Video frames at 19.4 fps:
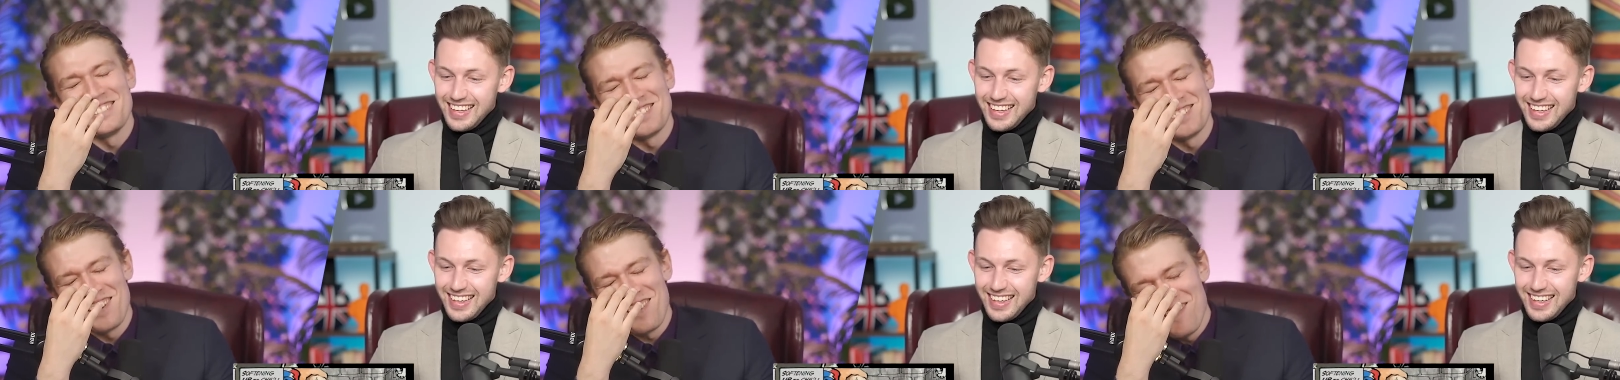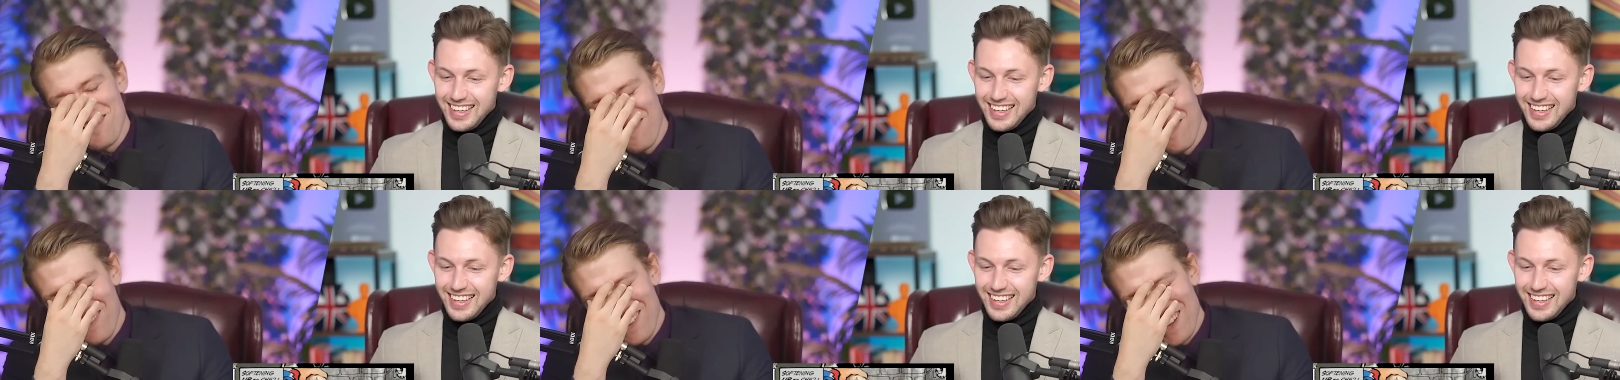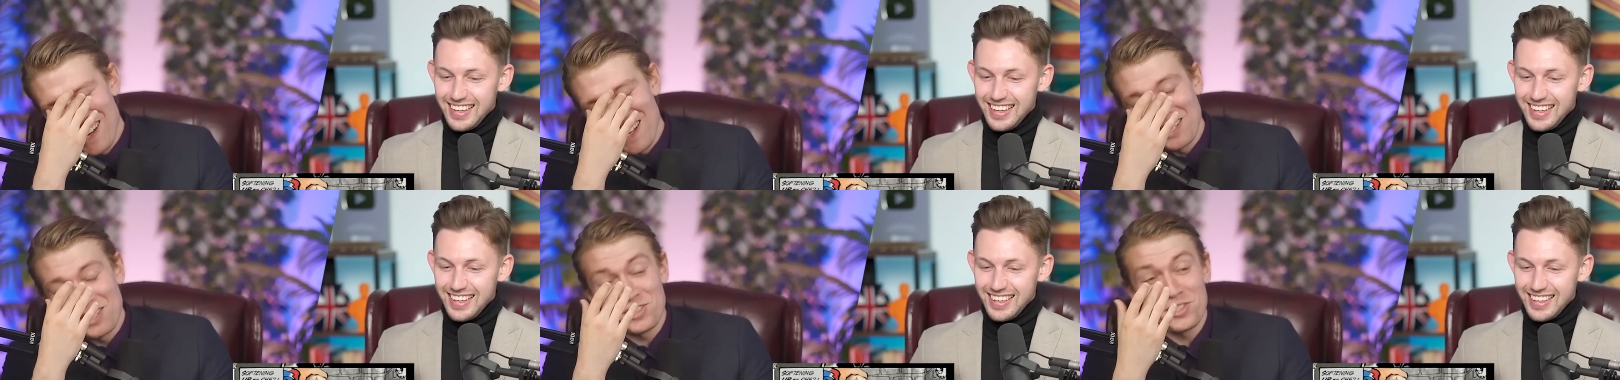Speaker 1: so
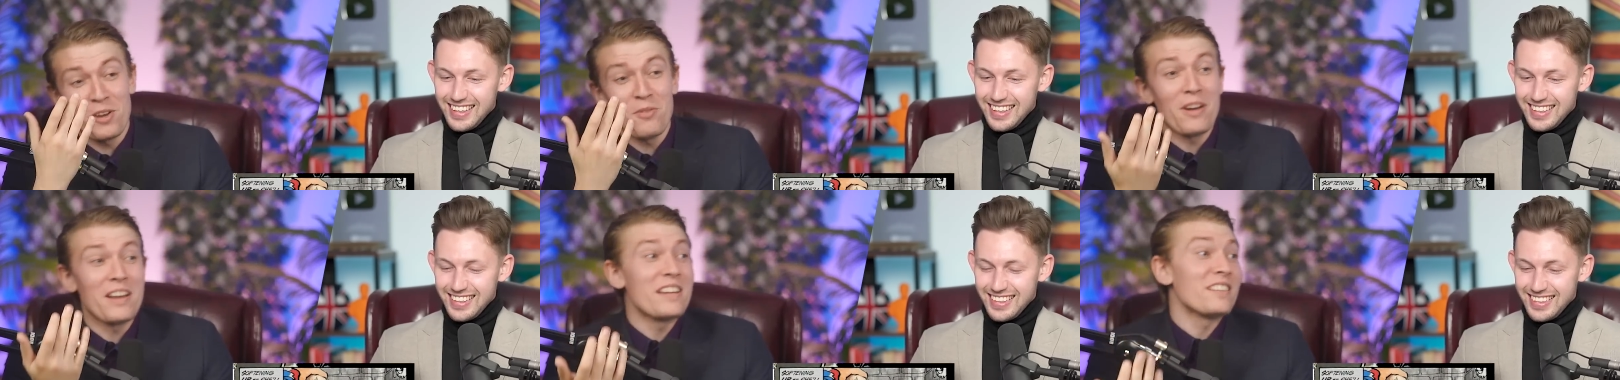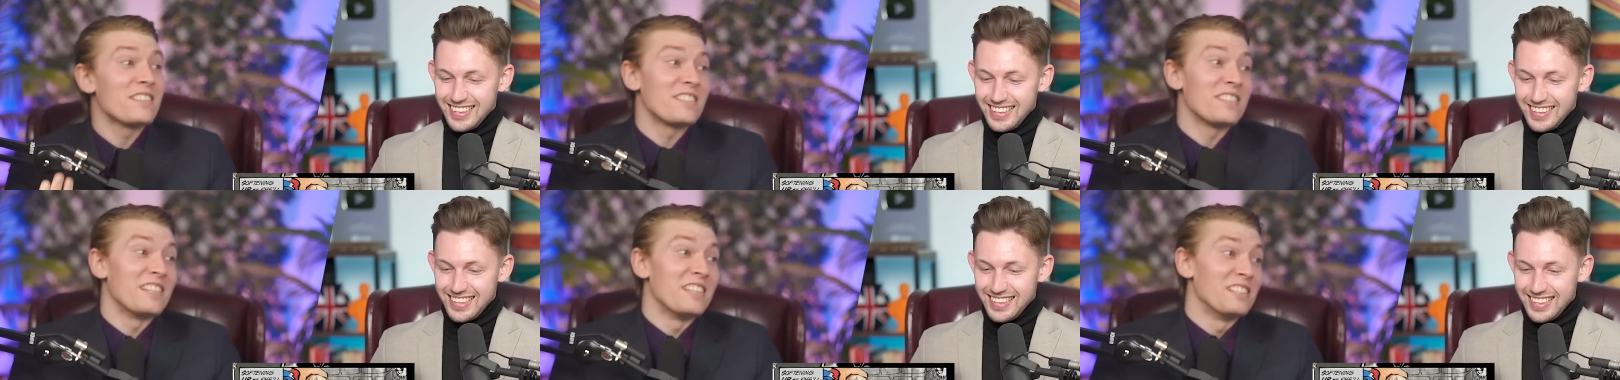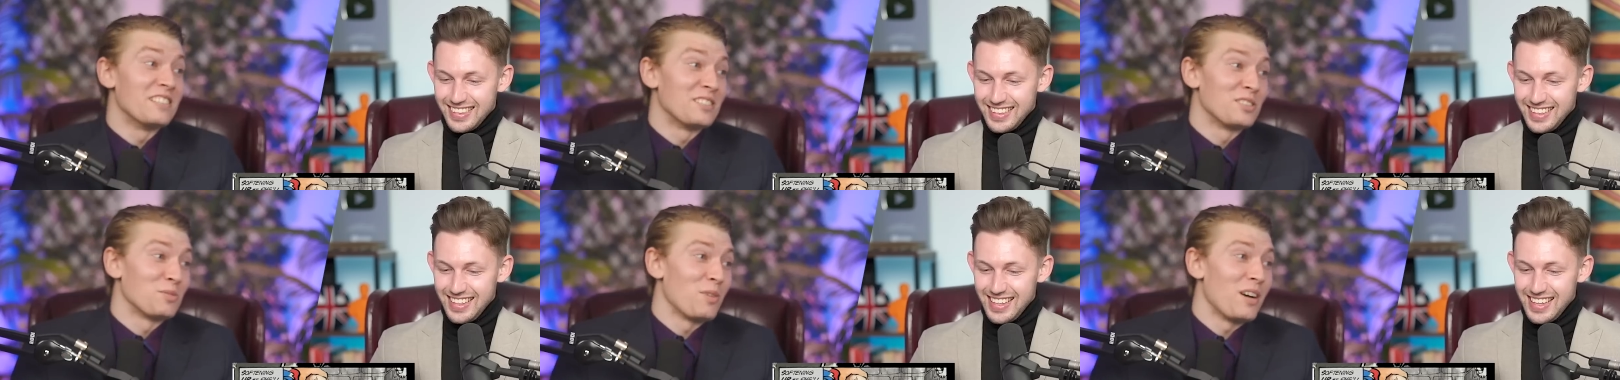weird. It's so
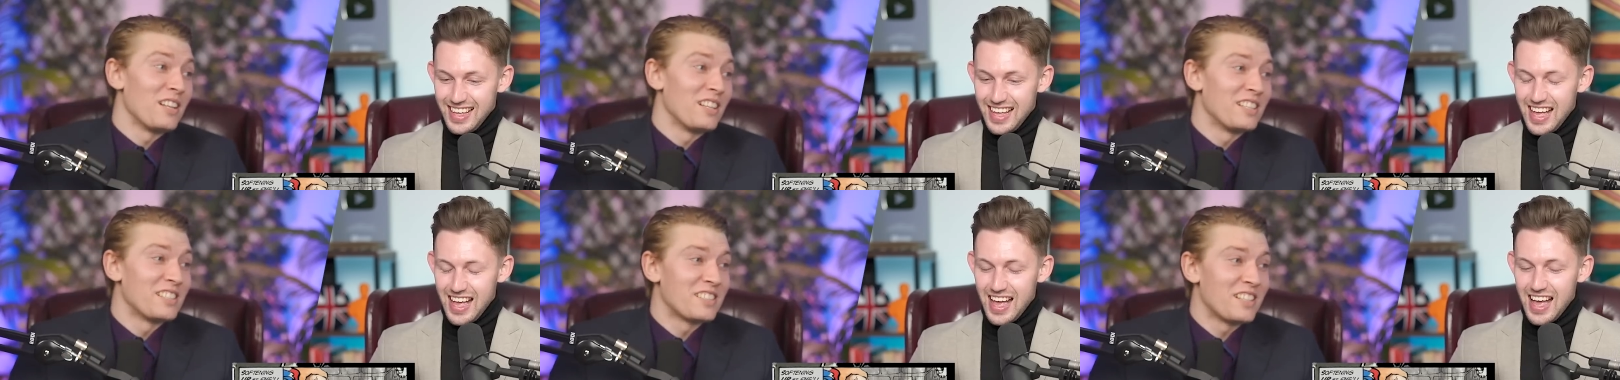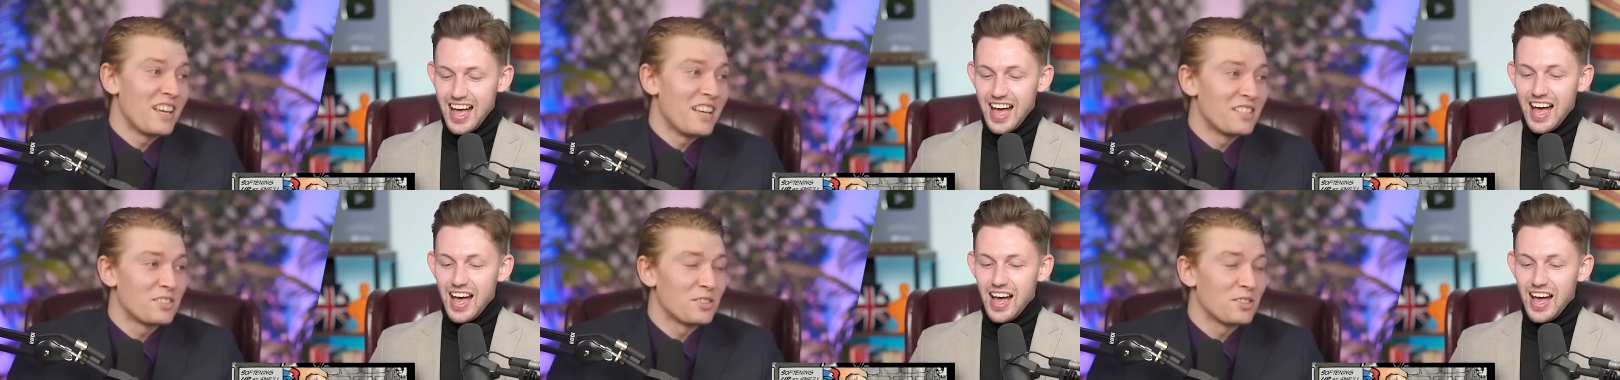eighties as well, isn't it?